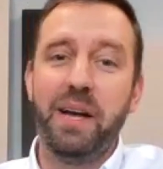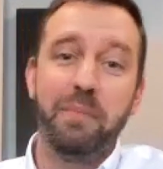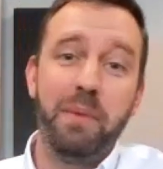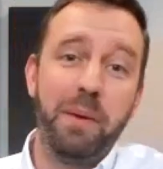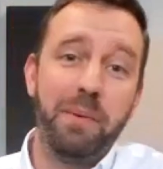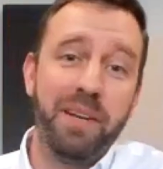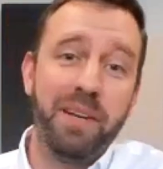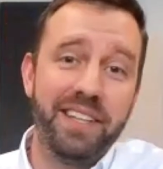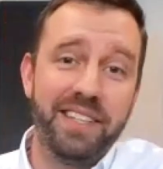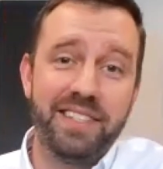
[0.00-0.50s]

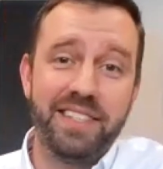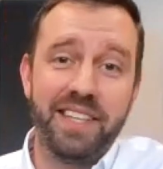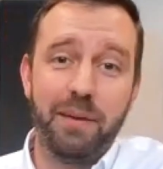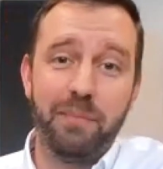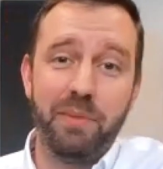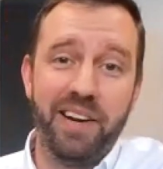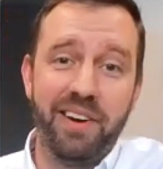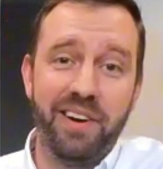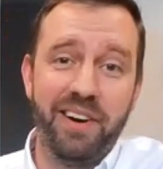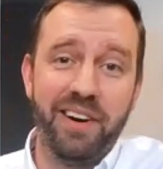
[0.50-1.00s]
Maybe it didn't
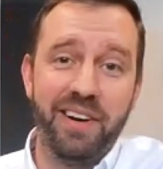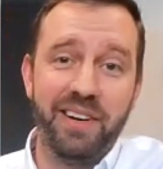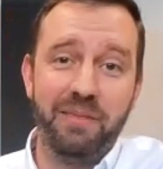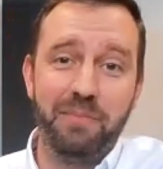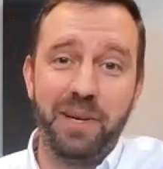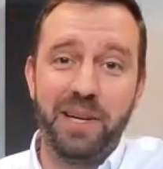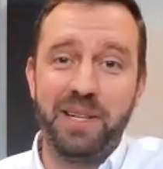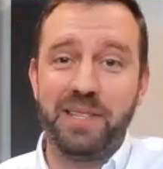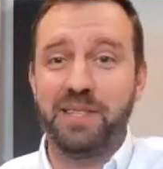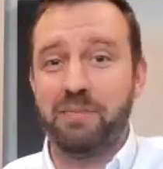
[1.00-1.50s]
seem
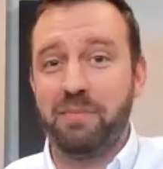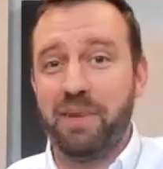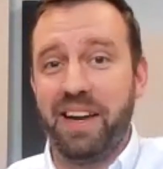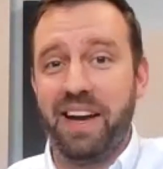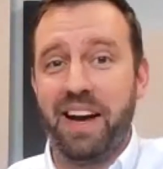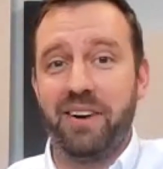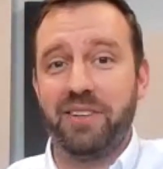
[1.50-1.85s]
lighthearted, but to me,